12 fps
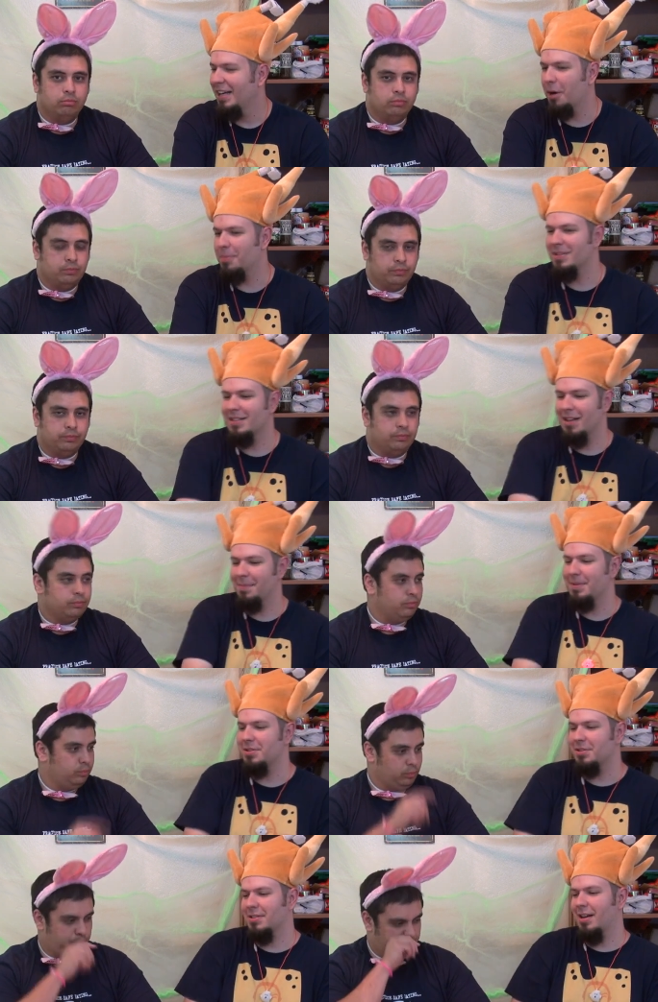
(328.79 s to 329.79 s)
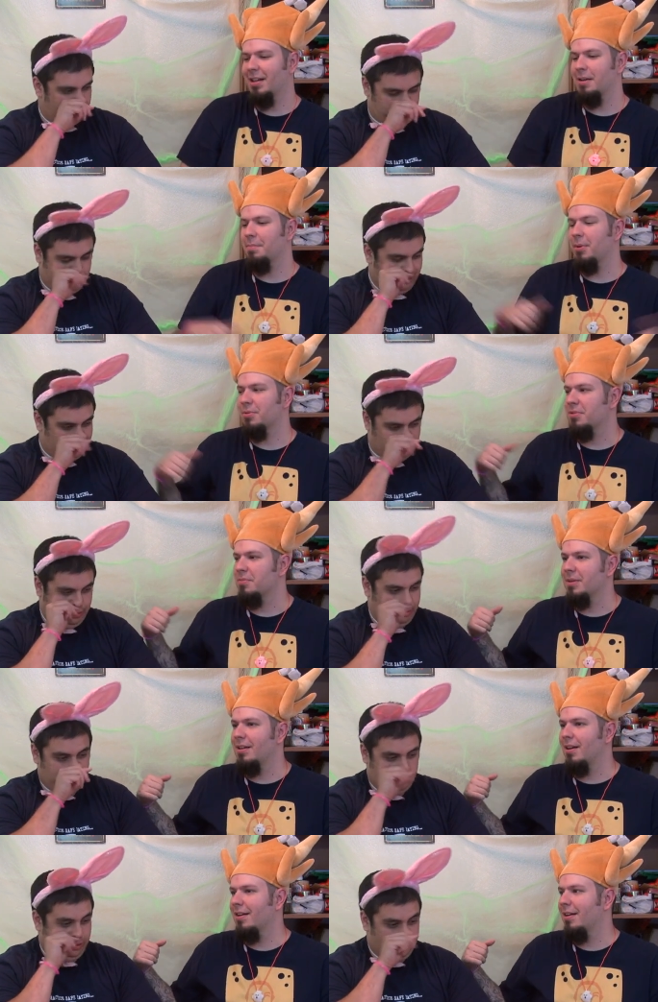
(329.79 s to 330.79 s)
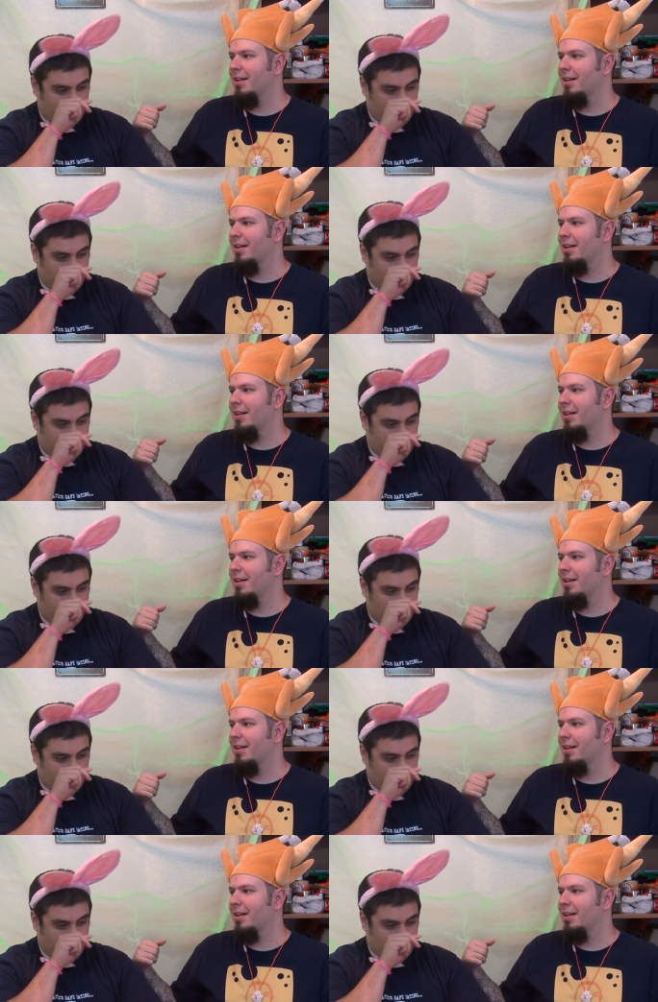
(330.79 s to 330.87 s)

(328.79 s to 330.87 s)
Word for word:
Speaker 1: He opens it up and he's just got like a poster of Madonna